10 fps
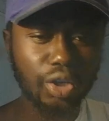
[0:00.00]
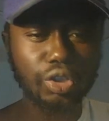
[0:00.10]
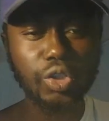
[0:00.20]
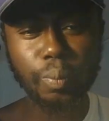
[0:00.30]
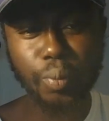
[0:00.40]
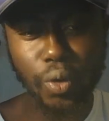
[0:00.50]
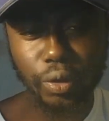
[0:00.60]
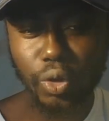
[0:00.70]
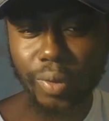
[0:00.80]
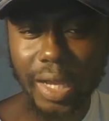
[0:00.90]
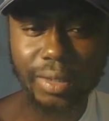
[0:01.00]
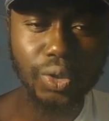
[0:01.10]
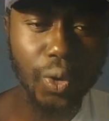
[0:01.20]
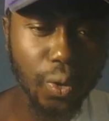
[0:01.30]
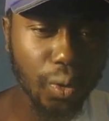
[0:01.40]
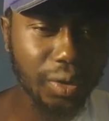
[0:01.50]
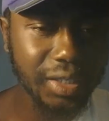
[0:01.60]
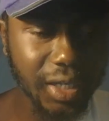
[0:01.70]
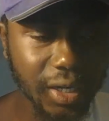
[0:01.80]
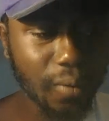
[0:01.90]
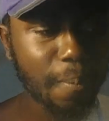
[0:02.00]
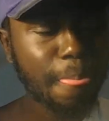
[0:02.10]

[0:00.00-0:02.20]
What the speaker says: your support throughout this whole ordeal.